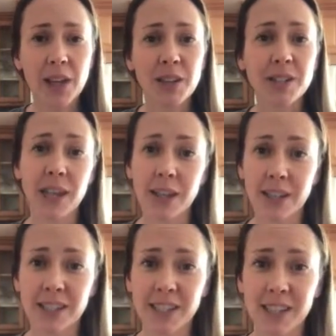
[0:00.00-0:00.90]
It'll say that
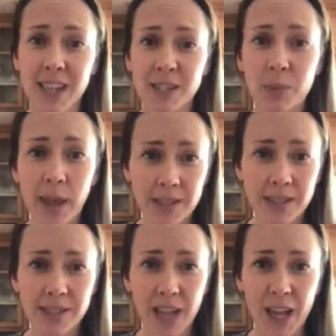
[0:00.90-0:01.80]
it's listed as a
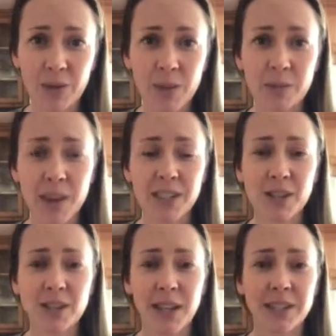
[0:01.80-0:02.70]
pesticide, which makes
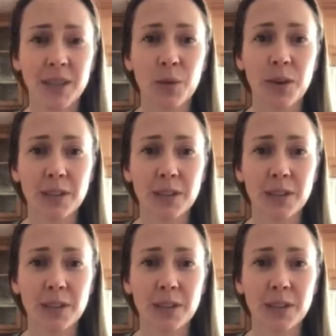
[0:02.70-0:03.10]
no sense that we're